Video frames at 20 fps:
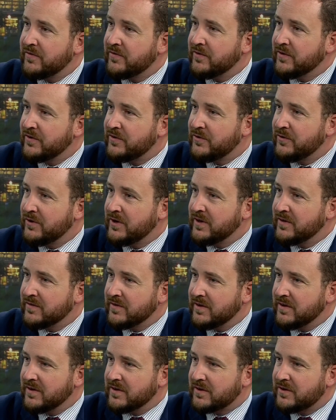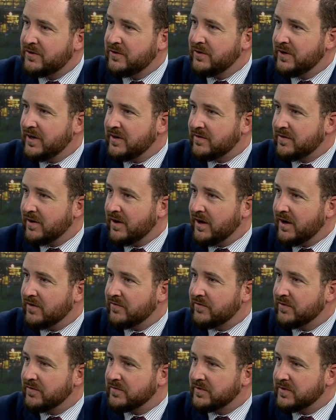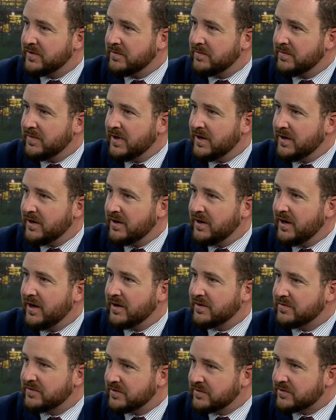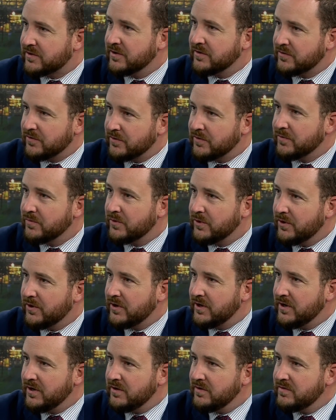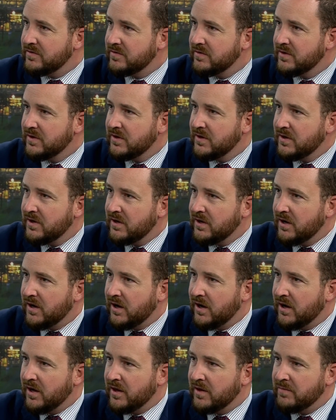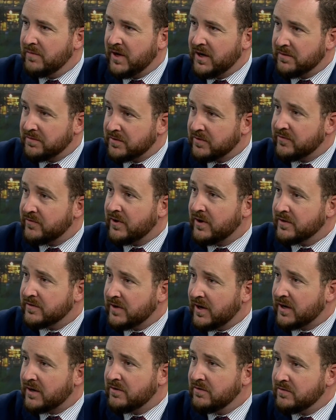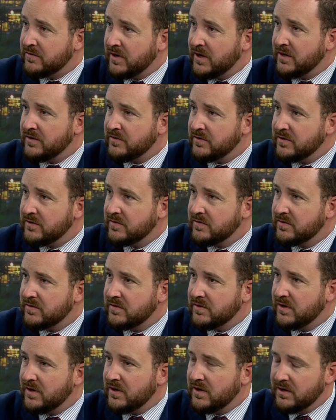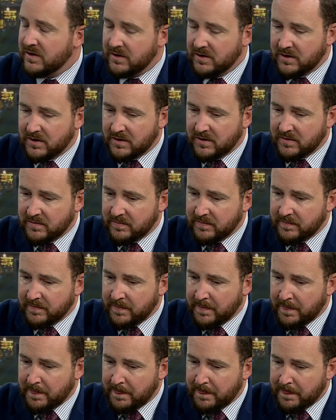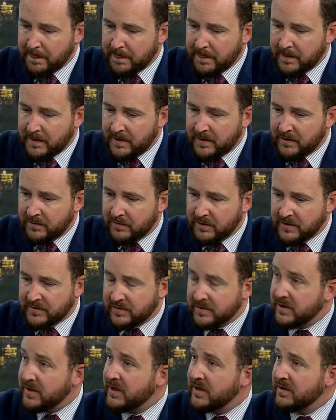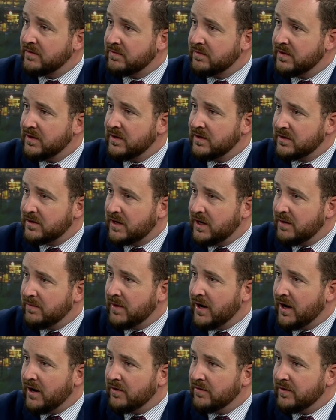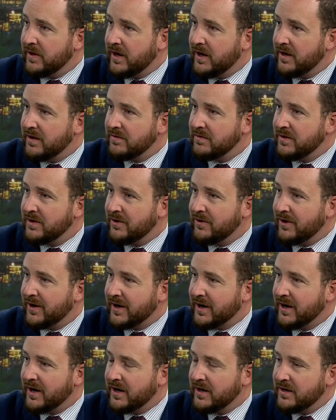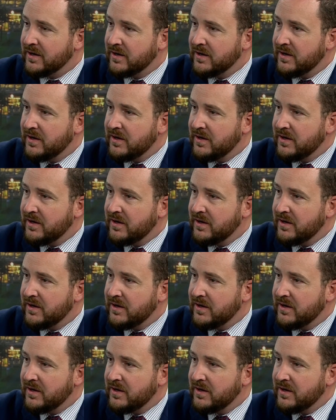refer to it as a coup d'etat from some uh, ex-disgruntled employees uh, that made up some false accusations and um, you know, recently it came out that, you know, I got